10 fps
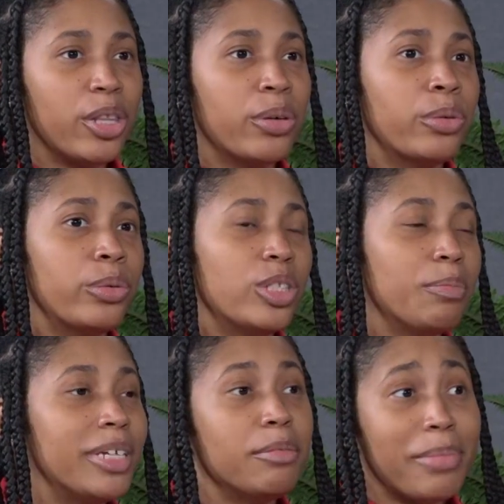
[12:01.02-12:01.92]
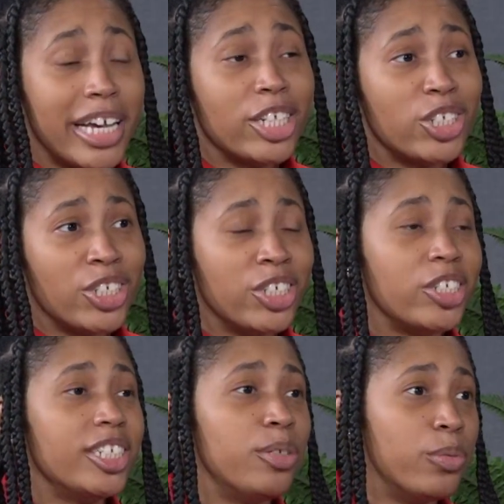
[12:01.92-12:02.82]
those mid-major
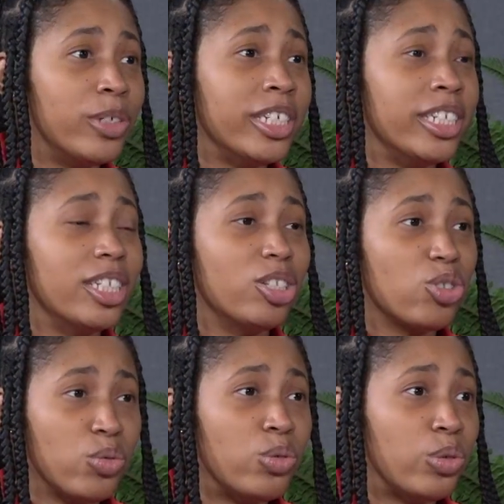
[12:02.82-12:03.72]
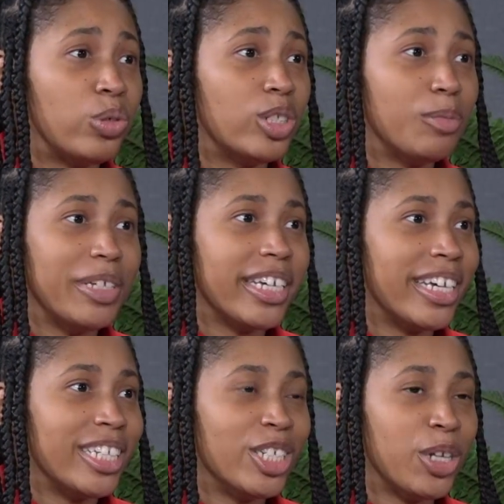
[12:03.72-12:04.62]
D1 schools
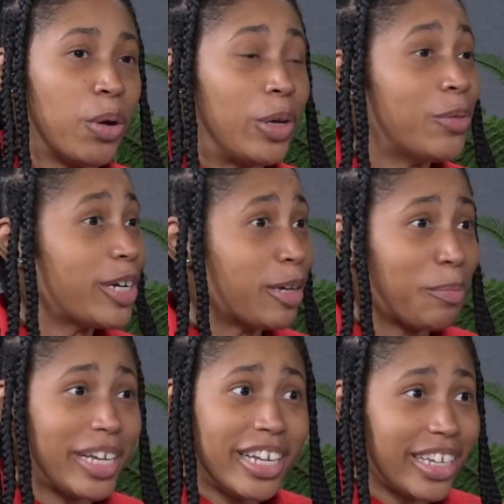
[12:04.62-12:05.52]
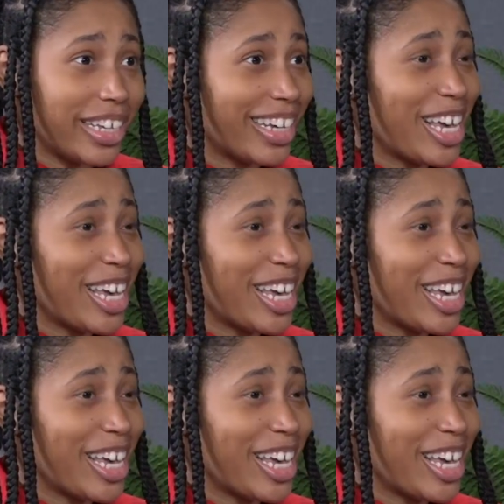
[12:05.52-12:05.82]
because, you know, we were competing.